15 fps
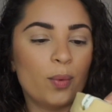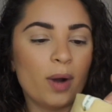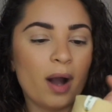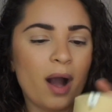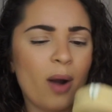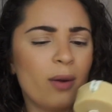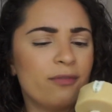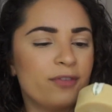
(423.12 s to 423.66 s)

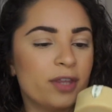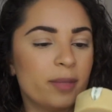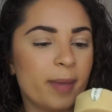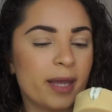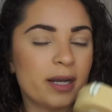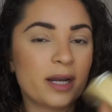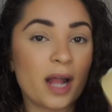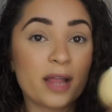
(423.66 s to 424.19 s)
how I feel
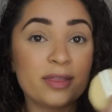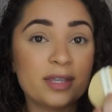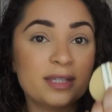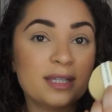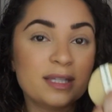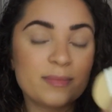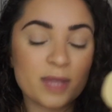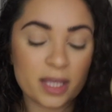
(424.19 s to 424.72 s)
about it. This
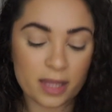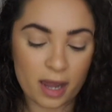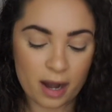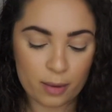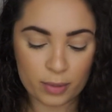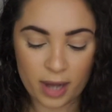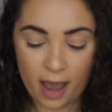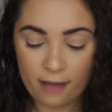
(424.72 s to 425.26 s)
is something that
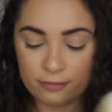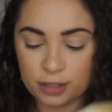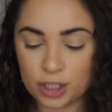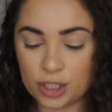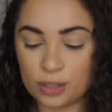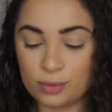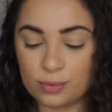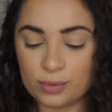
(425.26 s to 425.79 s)
I would have to
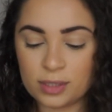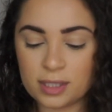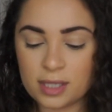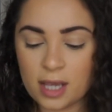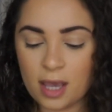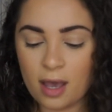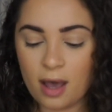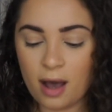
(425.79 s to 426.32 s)
use,
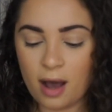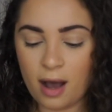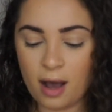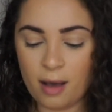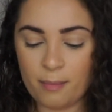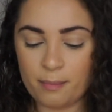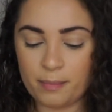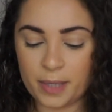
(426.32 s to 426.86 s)

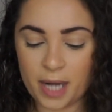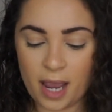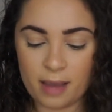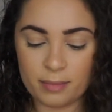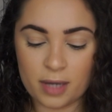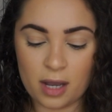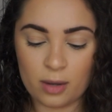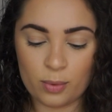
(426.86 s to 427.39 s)
but
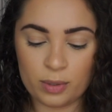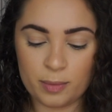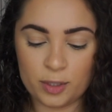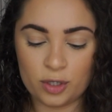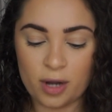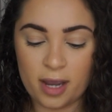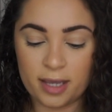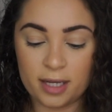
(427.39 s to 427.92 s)
I'm not going to be
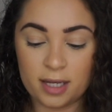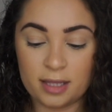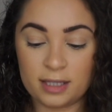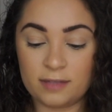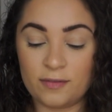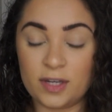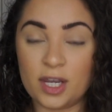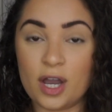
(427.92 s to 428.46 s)
trying it in
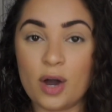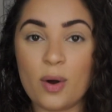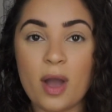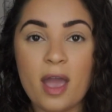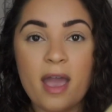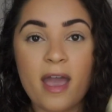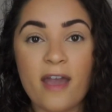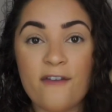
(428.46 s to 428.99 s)
this video.
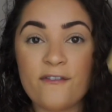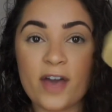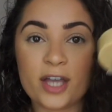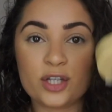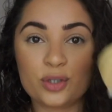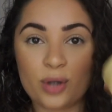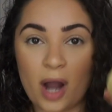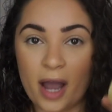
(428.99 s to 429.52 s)
If I
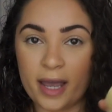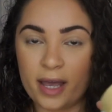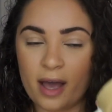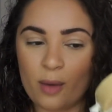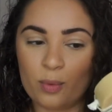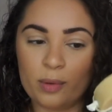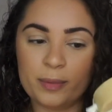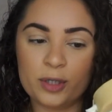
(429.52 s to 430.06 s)
try it,
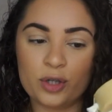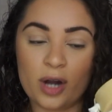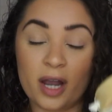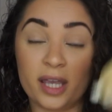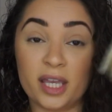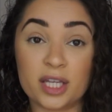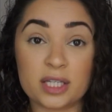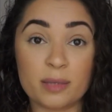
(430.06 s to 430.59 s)
I will be
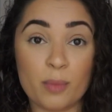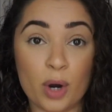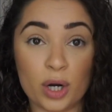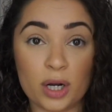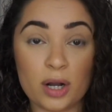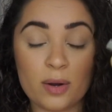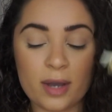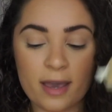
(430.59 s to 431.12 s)
trying it
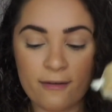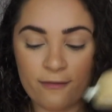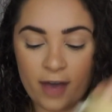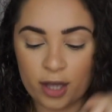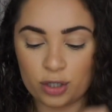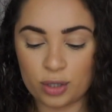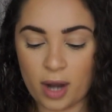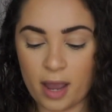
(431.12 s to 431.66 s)
tomorrow. If
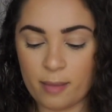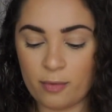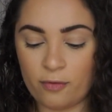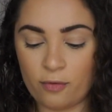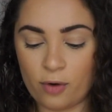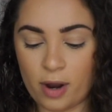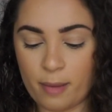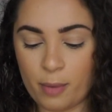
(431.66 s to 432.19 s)
I try it
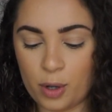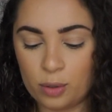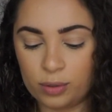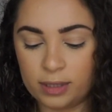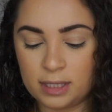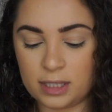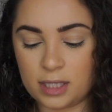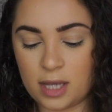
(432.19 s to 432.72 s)
before I
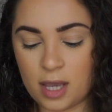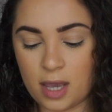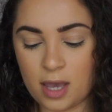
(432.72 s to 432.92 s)
post